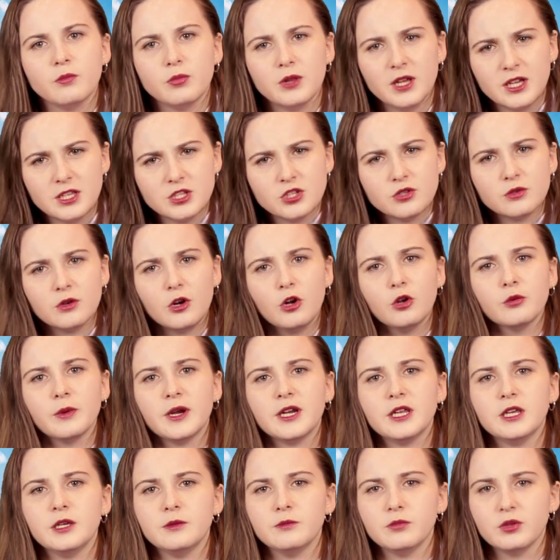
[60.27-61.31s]
Plans are
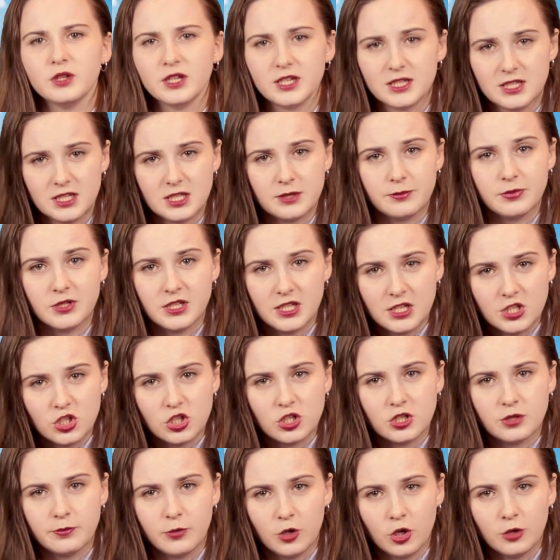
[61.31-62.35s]
already in place to
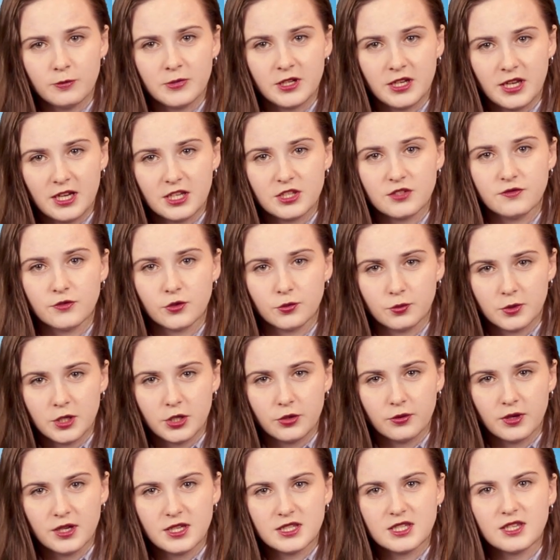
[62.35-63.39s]
petition department heads for
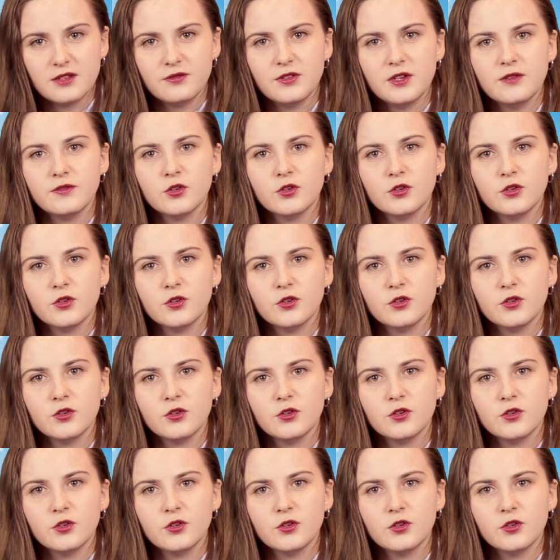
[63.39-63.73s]
regrades if